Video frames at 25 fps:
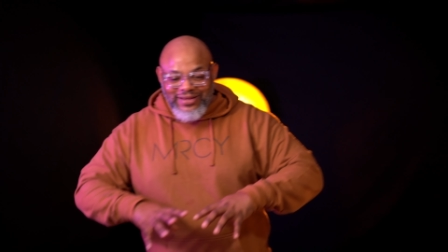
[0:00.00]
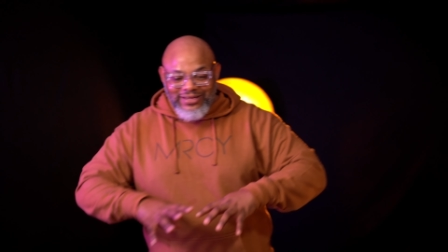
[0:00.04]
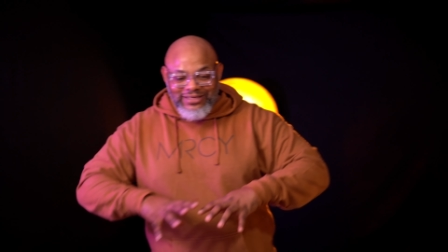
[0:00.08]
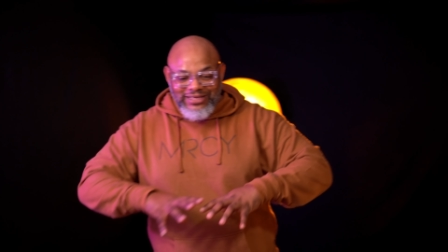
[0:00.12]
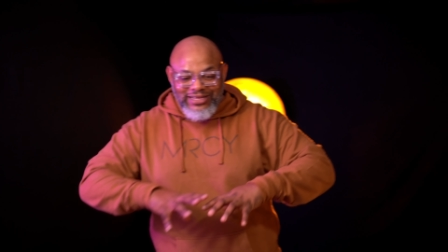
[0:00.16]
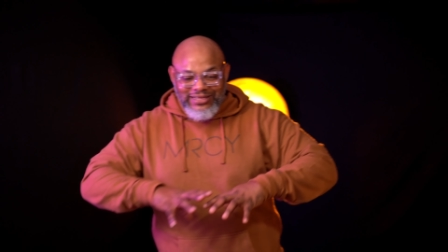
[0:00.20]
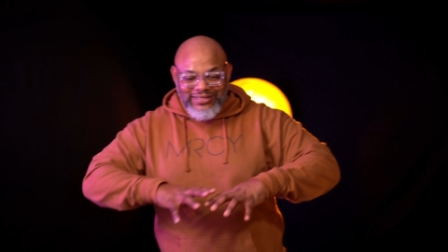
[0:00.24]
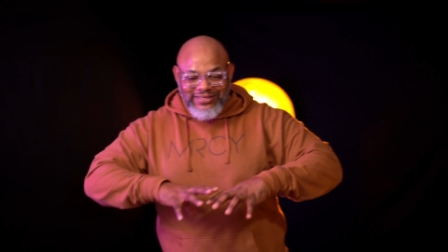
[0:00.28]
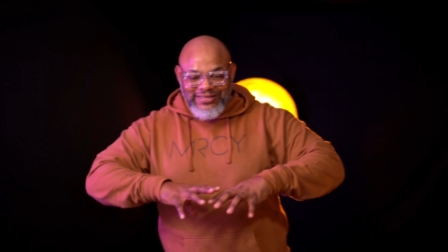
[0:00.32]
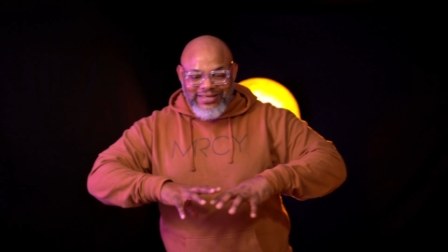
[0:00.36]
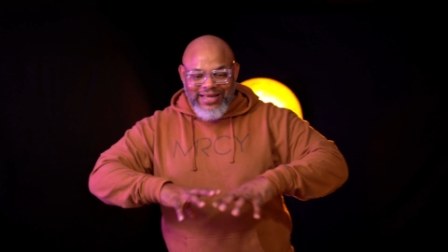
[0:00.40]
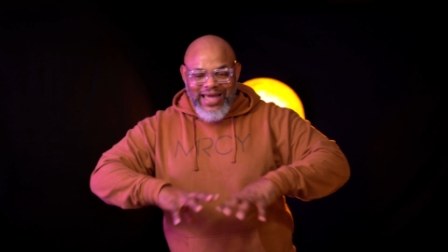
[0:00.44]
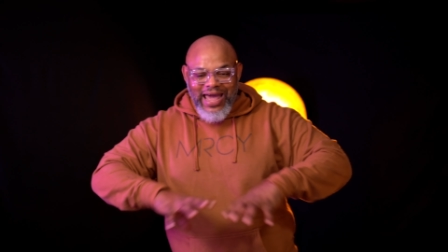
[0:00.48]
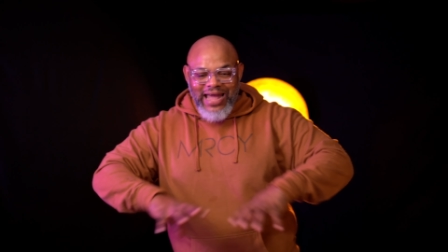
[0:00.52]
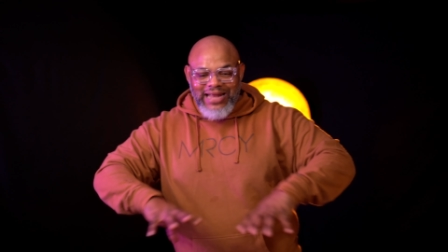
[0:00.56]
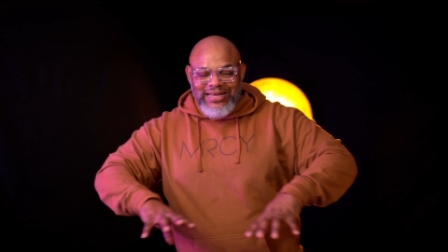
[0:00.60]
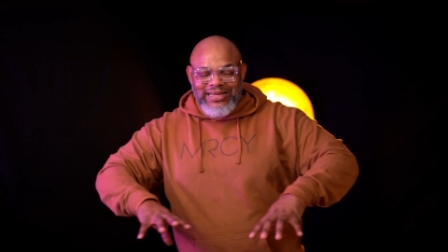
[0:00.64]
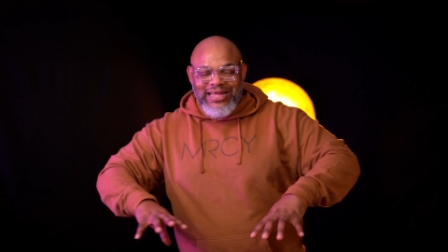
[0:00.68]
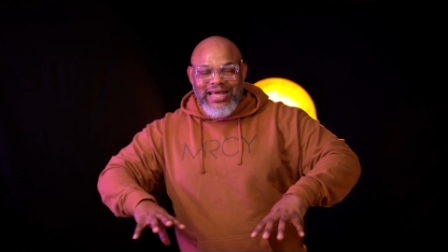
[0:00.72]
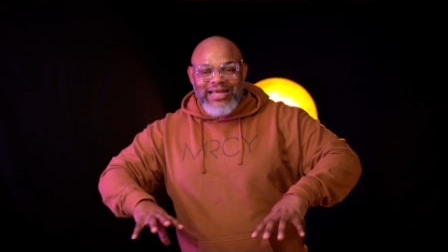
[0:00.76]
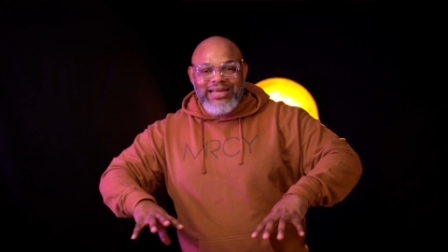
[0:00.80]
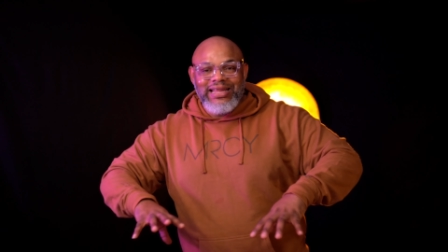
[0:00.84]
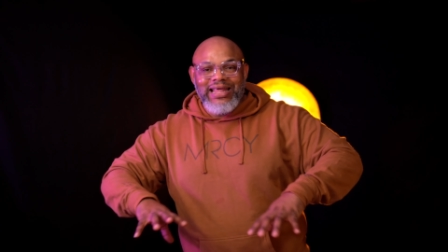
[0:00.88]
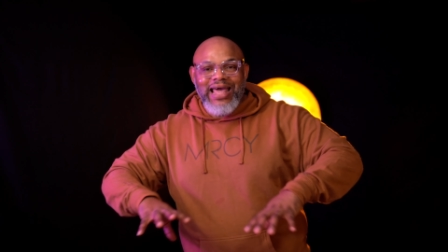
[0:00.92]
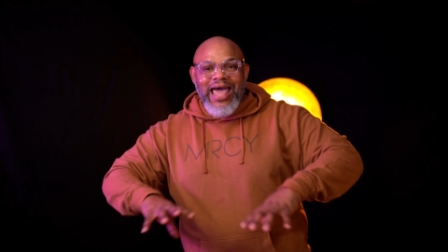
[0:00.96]

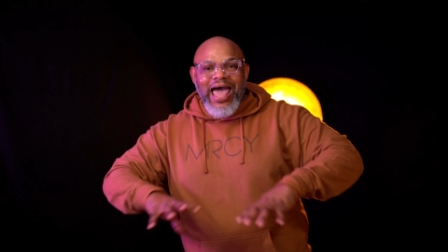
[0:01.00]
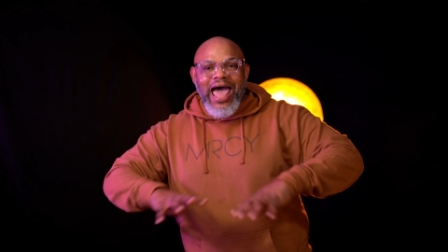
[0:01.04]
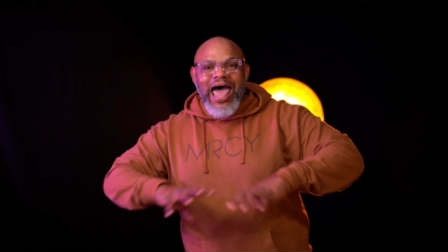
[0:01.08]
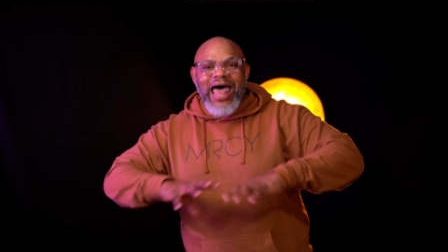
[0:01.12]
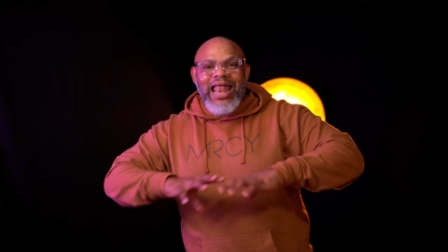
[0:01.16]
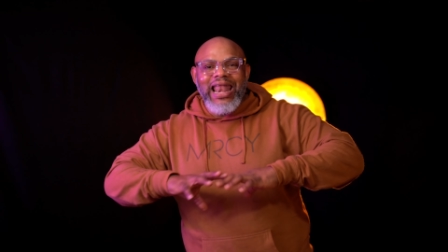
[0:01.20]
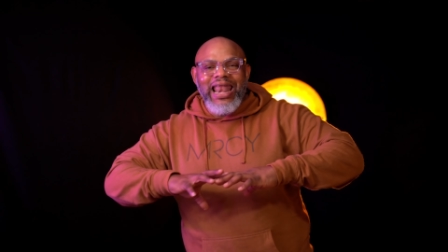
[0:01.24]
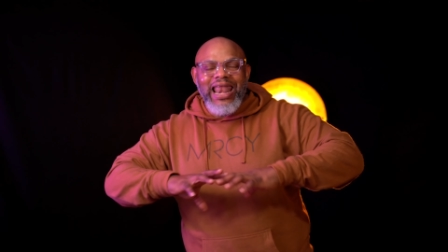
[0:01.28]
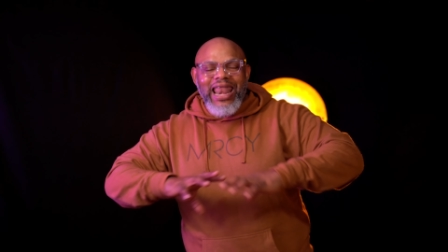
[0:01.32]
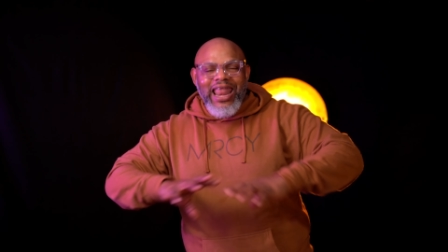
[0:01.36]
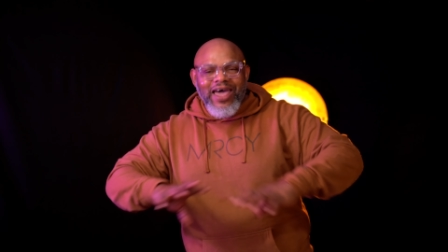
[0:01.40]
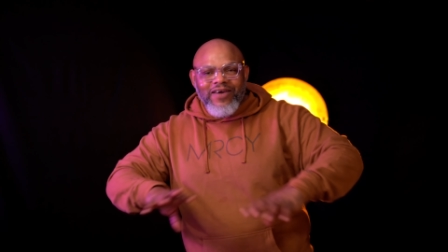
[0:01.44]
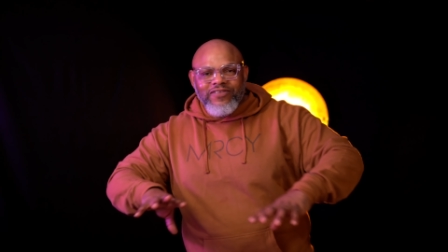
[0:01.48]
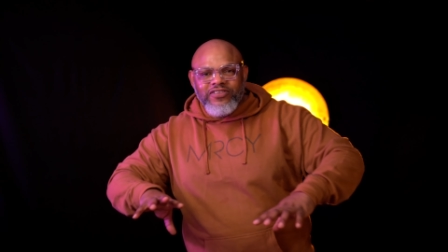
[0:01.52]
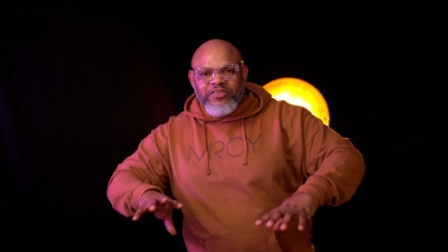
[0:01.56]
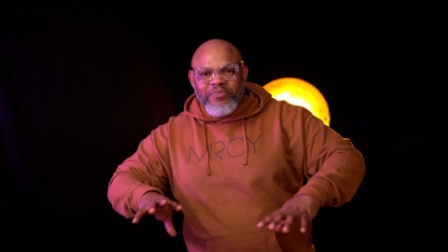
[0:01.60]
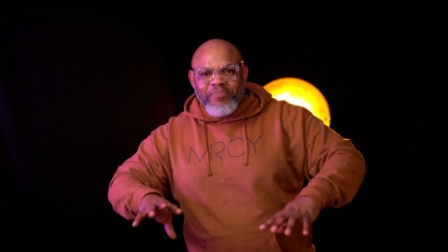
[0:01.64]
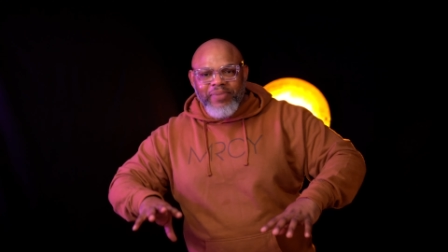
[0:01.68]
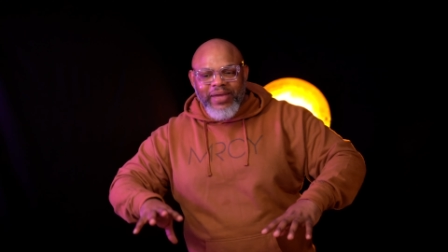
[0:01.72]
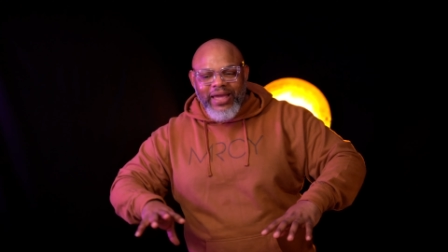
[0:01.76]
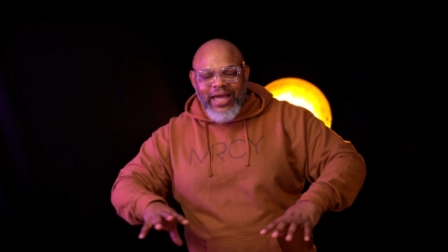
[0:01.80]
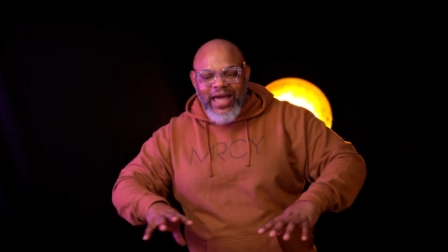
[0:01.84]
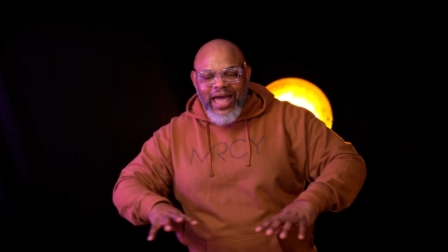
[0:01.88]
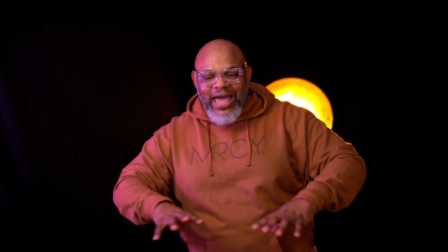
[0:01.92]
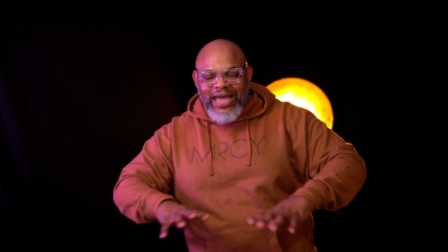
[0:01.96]
discarded and left
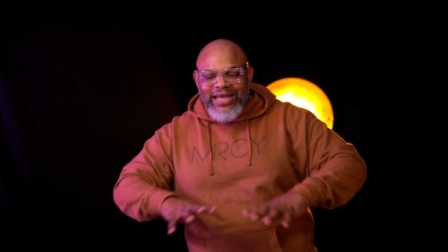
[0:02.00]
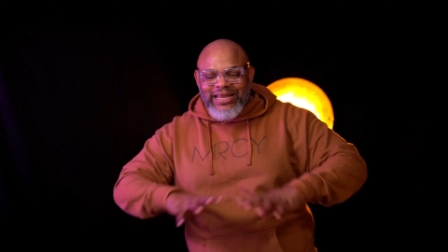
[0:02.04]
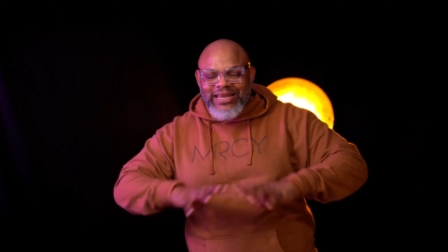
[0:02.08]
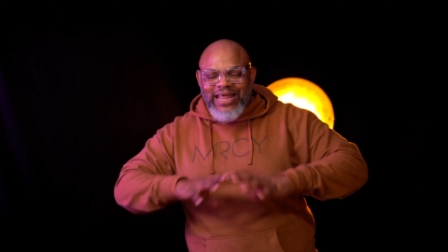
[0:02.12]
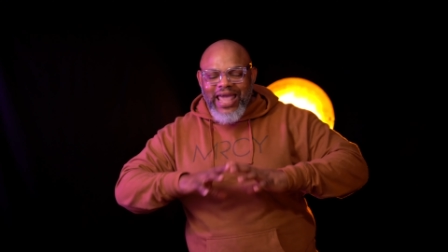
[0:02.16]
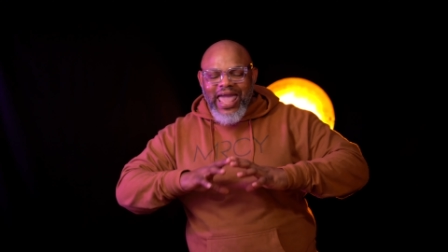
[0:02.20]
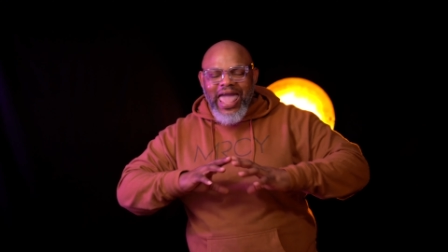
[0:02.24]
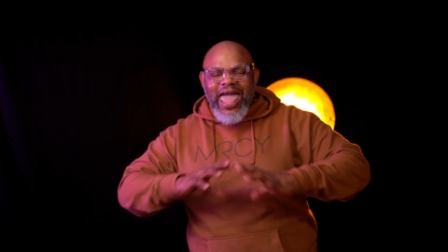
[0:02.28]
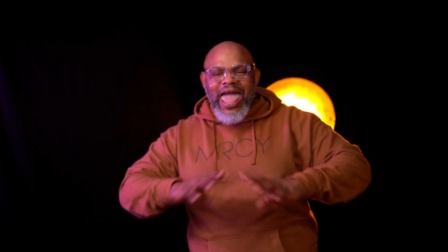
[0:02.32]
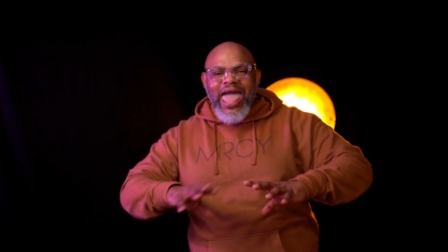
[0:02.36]
behind